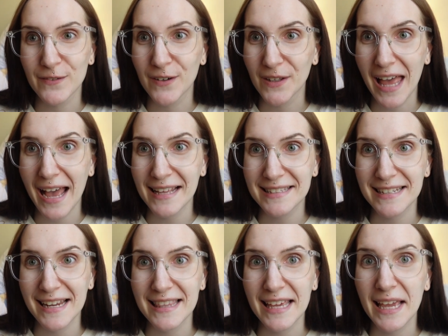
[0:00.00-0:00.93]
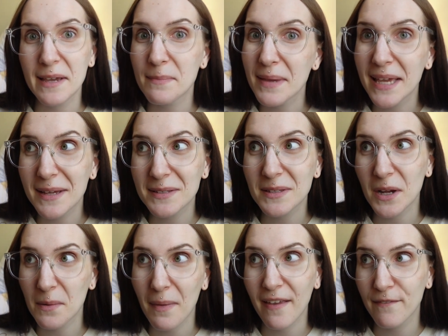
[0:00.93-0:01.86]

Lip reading: for last, I think, because they're my